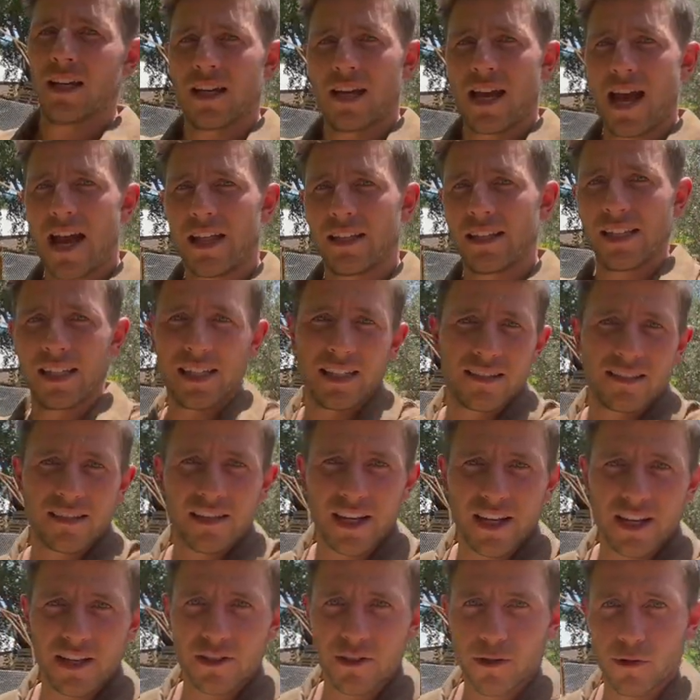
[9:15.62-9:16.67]
And the
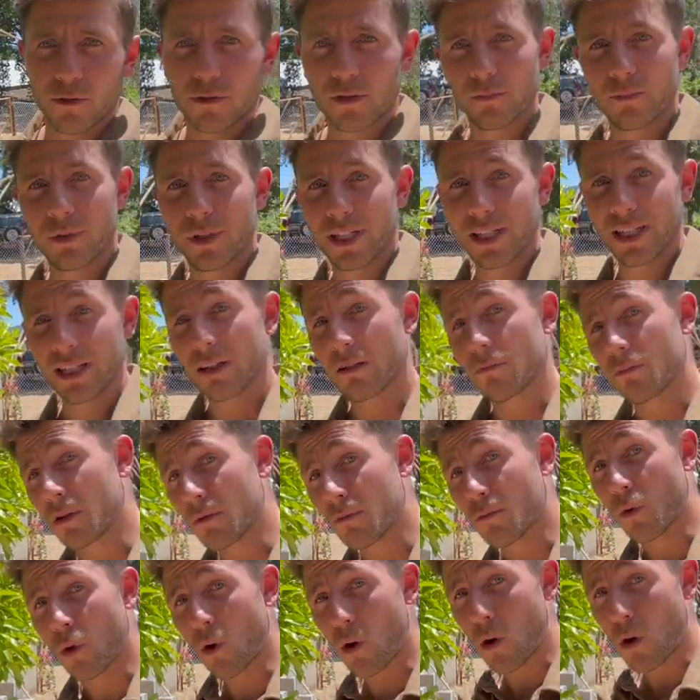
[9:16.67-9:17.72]
inside is going to be a little bit
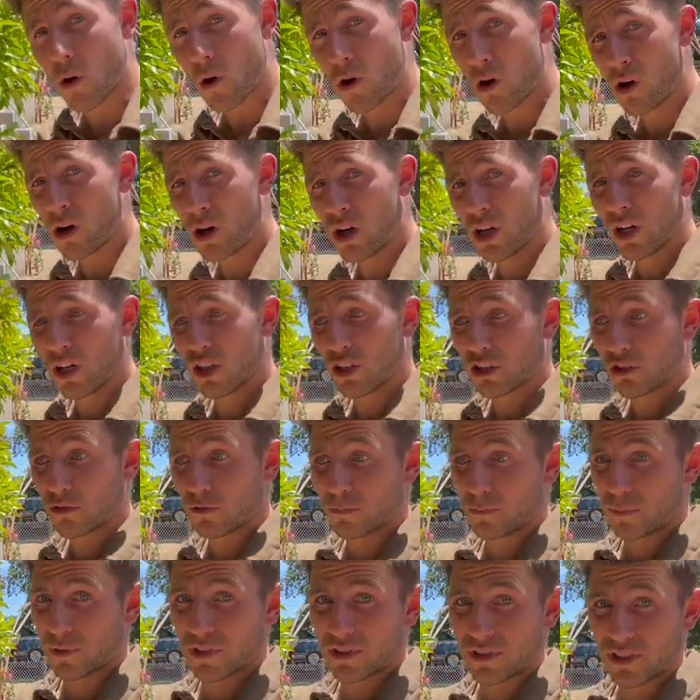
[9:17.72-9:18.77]
more
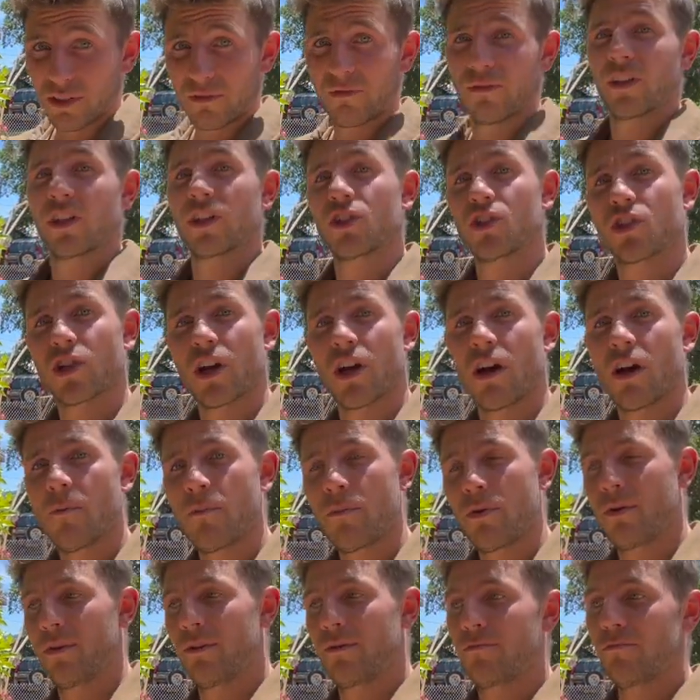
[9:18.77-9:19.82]
specific job,
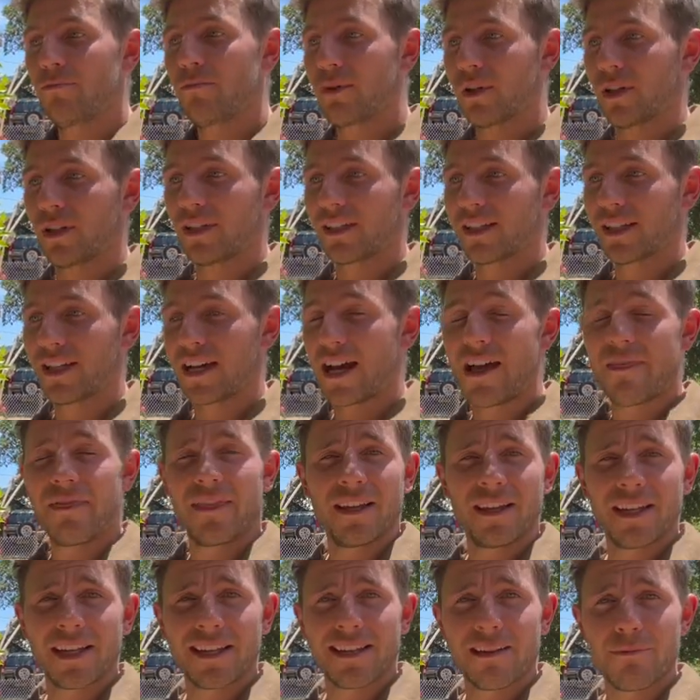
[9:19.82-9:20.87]
but I
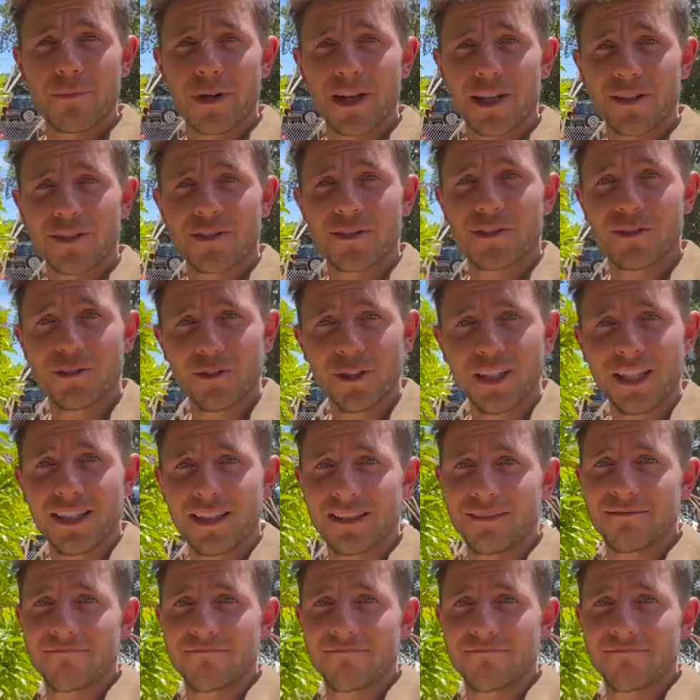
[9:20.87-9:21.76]
think I can manage to do it.